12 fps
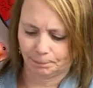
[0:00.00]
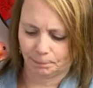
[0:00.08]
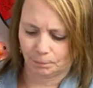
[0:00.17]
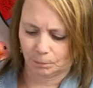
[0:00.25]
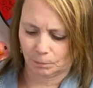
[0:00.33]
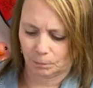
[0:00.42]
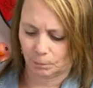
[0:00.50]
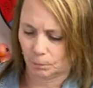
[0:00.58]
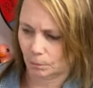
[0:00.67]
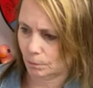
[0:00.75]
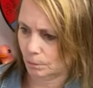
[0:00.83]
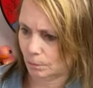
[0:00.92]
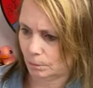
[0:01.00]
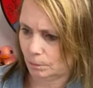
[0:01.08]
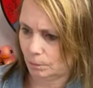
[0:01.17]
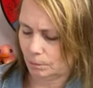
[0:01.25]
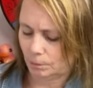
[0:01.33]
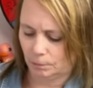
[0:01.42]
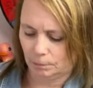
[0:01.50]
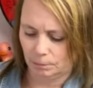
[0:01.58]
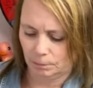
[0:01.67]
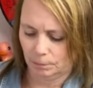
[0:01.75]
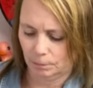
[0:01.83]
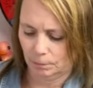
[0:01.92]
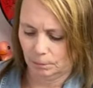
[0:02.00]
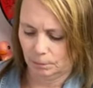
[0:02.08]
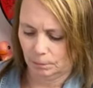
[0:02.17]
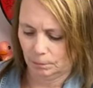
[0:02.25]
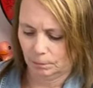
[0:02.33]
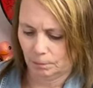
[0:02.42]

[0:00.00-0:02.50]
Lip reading: Nobody speaks.